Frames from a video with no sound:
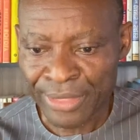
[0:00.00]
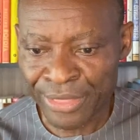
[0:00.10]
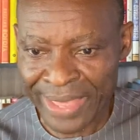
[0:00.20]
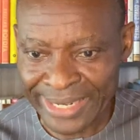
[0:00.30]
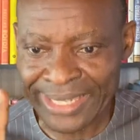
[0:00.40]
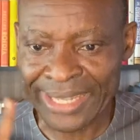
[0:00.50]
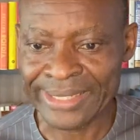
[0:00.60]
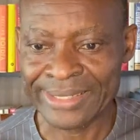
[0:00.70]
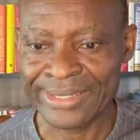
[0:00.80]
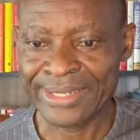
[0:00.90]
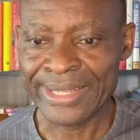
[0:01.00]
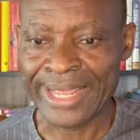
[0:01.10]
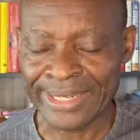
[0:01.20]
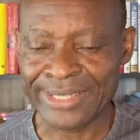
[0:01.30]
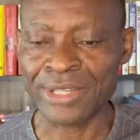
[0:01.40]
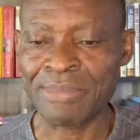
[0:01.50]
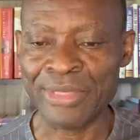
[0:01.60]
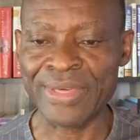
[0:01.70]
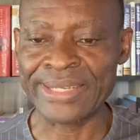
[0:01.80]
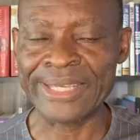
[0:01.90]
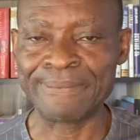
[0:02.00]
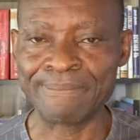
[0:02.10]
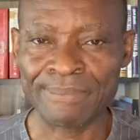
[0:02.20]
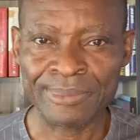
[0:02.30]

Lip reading: 13. Yeah, this is number 13.